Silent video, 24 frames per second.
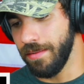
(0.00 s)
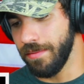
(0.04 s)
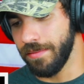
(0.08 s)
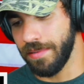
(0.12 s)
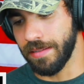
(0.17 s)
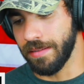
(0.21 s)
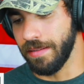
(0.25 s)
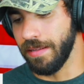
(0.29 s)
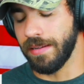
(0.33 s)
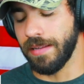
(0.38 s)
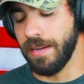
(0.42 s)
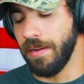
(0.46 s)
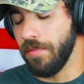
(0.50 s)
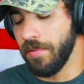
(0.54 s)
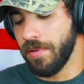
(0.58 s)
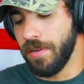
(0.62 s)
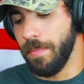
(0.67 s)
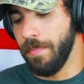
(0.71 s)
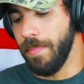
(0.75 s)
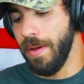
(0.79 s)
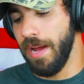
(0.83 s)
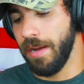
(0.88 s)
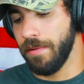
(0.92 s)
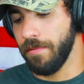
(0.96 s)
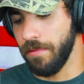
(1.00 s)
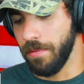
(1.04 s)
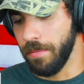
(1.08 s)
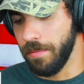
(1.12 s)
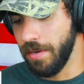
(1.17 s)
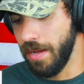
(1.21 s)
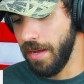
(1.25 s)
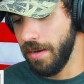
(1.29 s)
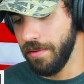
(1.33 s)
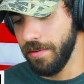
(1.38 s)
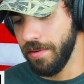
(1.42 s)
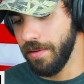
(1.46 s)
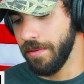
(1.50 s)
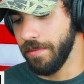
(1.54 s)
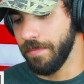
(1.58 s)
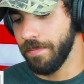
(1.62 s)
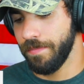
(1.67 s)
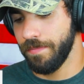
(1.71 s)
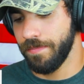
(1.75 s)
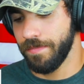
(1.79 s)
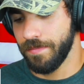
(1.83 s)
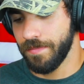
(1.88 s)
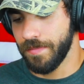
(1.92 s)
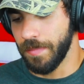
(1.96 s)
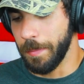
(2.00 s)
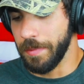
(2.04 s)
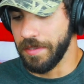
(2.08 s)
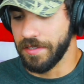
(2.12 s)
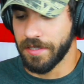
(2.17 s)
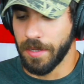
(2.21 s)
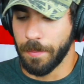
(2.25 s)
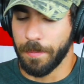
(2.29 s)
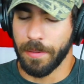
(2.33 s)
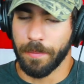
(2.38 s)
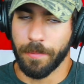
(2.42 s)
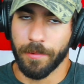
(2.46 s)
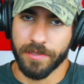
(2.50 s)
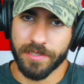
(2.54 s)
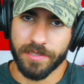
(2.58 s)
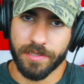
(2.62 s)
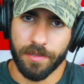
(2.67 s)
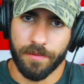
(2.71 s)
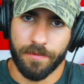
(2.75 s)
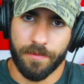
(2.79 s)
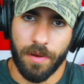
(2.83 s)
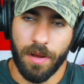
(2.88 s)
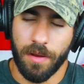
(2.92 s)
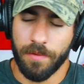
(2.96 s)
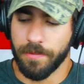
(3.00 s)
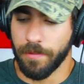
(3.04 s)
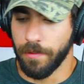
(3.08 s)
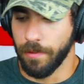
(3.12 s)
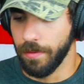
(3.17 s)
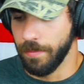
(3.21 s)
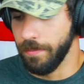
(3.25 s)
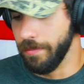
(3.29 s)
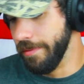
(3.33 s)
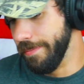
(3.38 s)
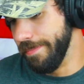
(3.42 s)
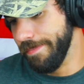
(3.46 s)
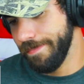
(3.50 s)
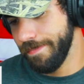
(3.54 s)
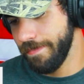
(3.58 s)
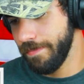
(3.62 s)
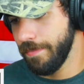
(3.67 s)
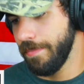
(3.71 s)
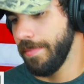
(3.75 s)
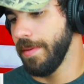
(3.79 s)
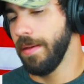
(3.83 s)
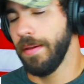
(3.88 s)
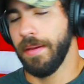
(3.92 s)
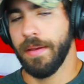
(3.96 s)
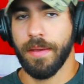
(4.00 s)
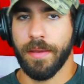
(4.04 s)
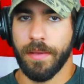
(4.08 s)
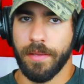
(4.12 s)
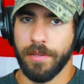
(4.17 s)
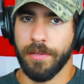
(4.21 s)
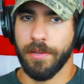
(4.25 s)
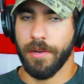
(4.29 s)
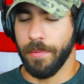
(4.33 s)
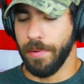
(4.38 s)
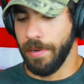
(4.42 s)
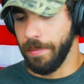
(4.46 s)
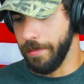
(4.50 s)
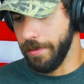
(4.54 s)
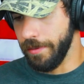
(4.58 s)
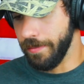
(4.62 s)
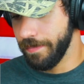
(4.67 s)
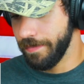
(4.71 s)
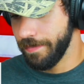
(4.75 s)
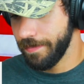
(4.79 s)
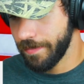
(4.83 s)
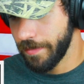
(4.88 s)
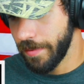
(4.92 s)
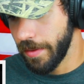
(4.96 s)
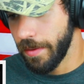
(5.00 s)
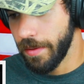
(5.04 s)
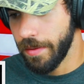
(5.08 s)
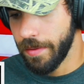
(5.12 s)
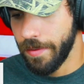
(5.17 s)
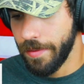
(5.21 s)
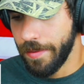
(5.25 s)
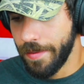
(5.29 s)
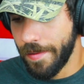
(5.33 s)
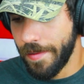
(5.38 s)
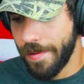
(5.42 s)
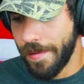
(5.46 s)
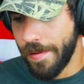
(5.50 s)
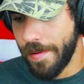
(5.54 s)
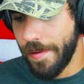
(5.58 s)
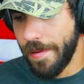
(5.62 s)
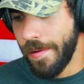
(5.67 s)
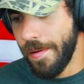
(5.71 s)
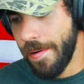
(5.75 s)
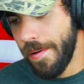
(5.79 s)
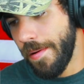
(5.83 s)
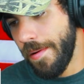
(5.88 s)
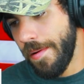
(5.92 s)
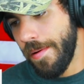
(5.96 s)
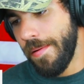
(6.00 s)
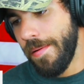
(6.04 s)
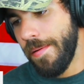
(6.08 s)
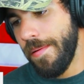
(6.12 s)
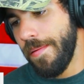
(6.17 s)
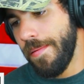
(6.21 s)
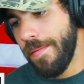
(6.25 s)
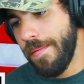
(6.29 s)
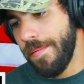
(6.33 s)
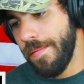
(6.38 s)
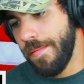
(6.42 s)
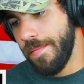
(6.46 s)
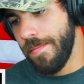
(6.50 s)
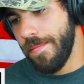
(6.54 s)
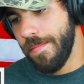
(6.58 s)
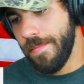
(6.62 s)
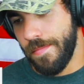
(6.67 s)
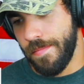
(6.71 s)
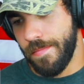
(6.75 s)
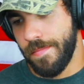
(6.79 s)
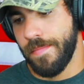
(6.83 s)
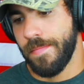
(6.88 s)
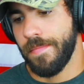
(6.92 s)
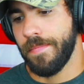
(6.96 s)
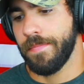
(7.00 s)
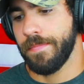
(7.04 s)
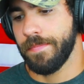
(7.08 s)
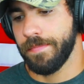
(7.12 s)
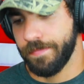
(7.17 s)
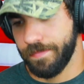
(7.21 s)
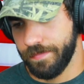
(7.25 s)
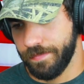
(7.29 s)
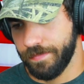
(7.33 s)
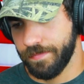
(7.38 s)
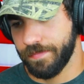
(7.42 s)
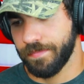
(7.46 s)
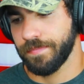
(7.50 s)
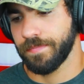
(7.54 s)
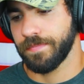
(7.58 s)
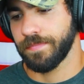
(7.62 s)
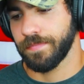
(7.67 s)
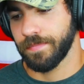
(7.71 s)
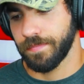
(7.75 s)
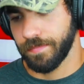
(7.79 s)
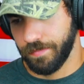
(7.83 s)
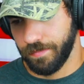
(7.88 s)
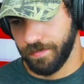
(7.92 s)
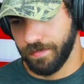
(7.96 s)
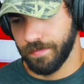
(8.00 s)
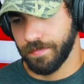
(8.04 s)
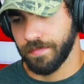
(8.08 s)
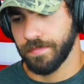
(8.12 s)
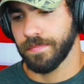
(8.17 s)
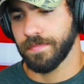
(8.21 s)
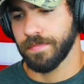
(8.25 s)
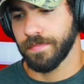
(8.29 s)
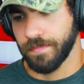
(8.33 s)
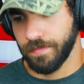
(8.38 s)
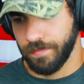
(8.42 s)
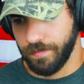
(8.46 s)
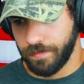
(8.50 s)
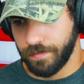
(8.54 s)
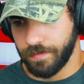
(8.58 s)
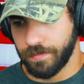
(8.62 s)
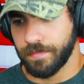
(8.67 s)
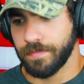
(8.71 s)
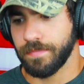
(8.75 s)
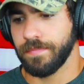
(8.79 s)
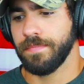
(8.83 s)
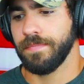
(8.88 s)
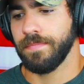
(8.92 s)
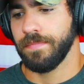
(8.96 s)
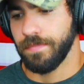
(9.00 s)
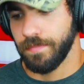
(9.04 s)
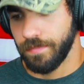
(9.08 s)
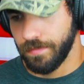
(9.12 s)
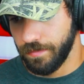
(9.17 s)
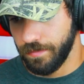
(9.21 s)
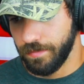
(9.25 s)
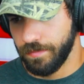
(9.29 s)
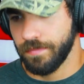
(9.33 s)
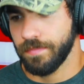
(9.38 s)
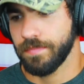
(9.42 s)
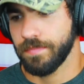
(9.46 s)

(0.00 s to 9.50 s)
I don't think they can ever come back from it. I don't know. I mean, some people still fall for it, but you know what I mean to the news because they lied to us for years so how we know that this the truth and most